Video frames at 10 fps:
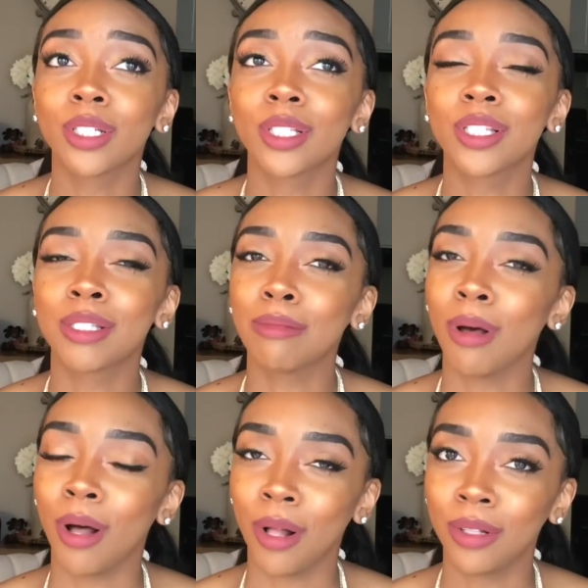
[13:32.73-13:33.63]

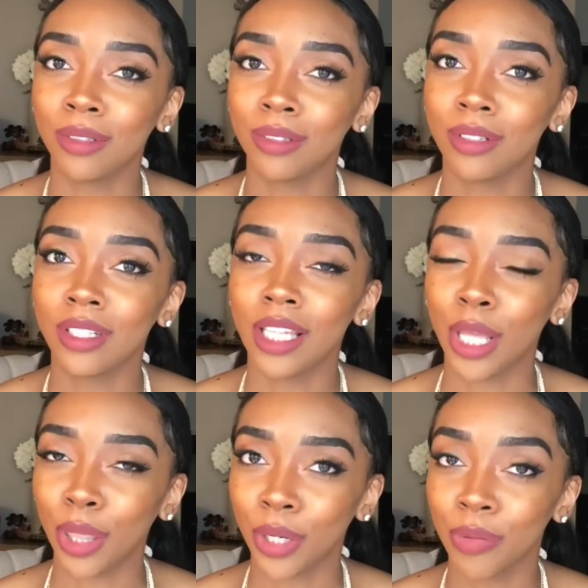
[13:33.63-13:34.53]
small
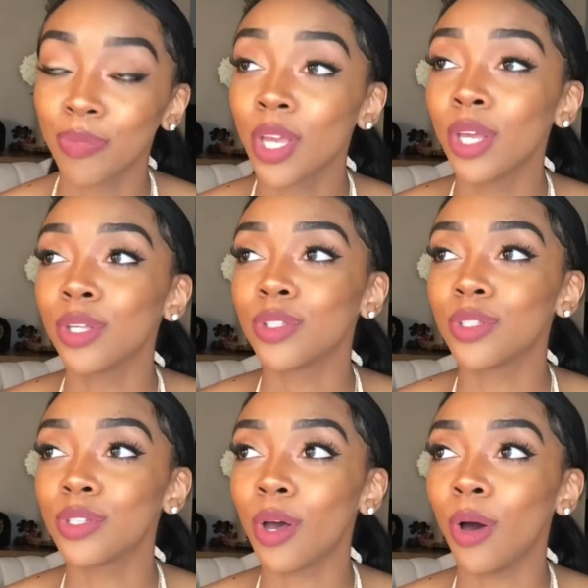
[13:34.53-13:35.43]
either.
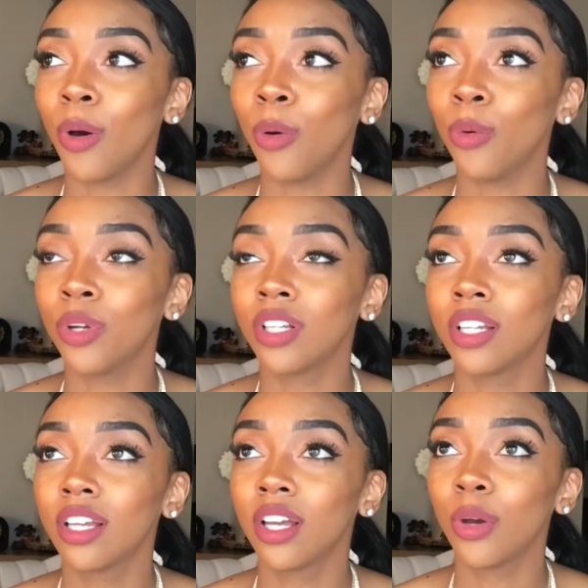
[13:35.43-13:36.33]
So
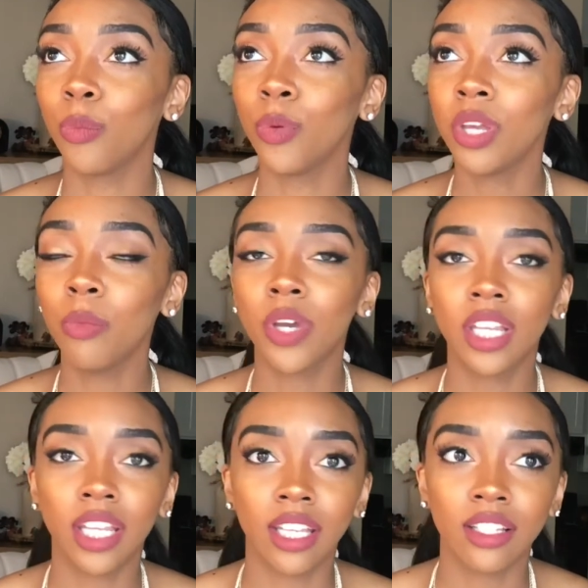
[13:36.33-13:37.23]
we
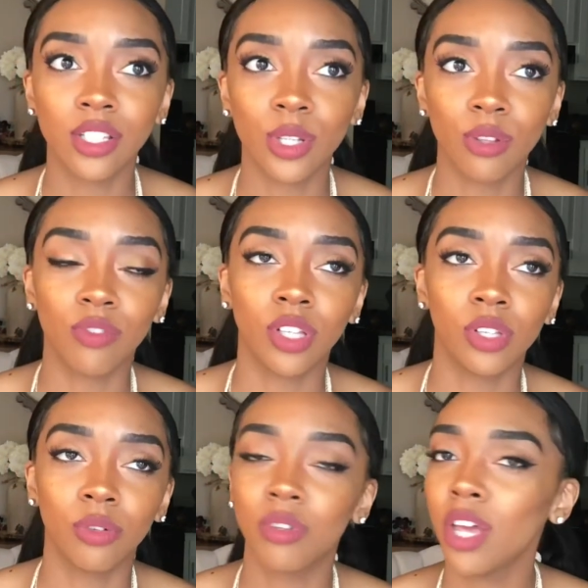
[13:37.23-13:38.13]
went into the
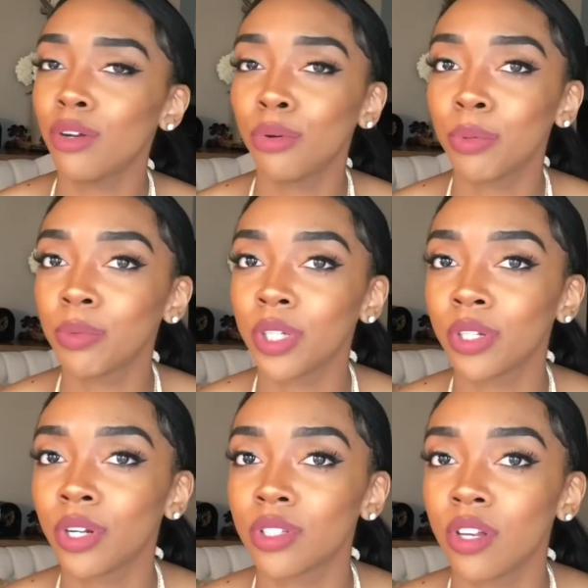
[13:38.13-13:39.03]
venue not knowing we were
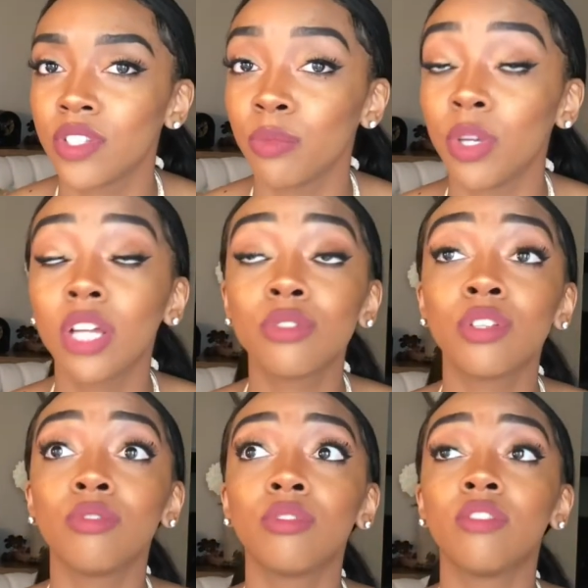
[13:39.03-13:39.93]
getting ourselves in. We got
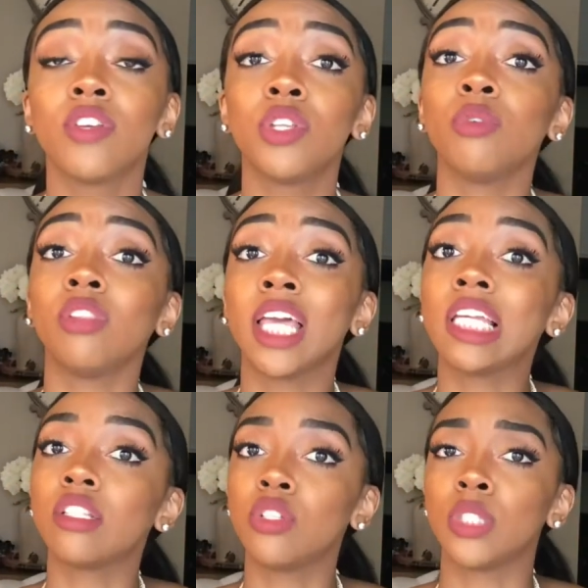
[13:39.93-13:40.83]
to the venue
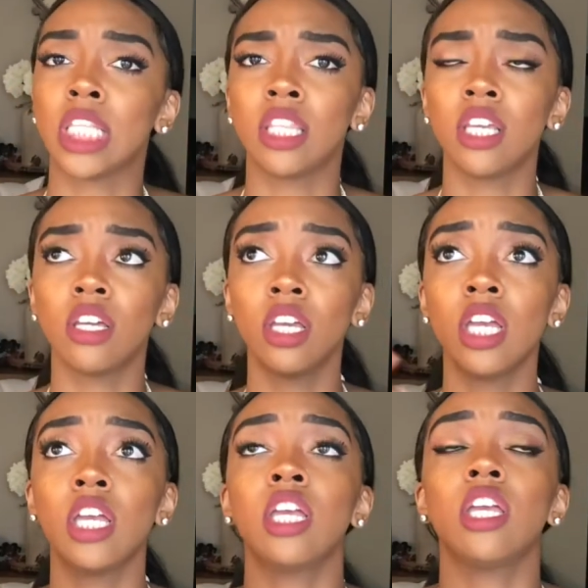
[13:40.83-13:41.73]
late too, because I think
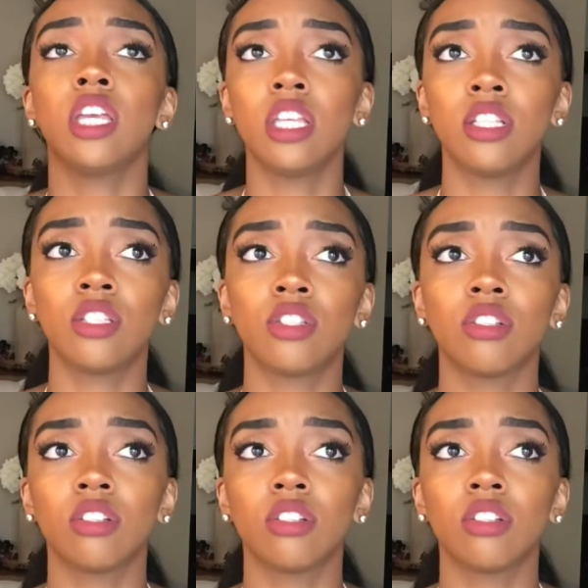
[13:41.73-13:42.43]
his